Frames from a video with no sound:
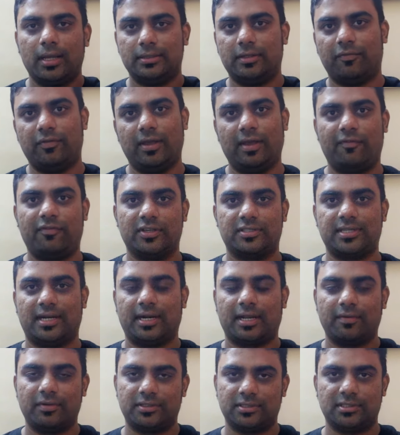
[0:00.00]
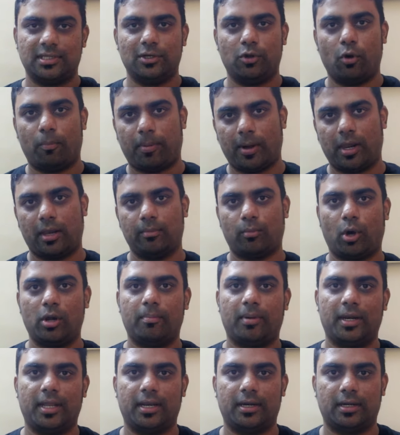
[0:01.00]
the VFS center, which is in Gopalan Mall,
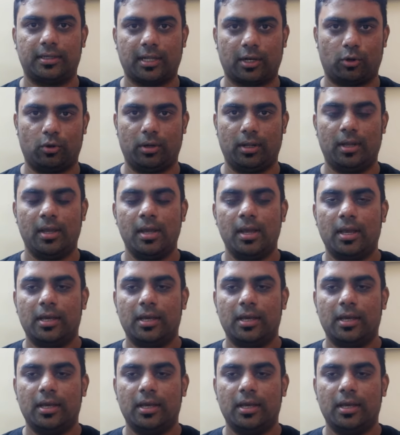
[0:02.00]
Bannerghatta Road.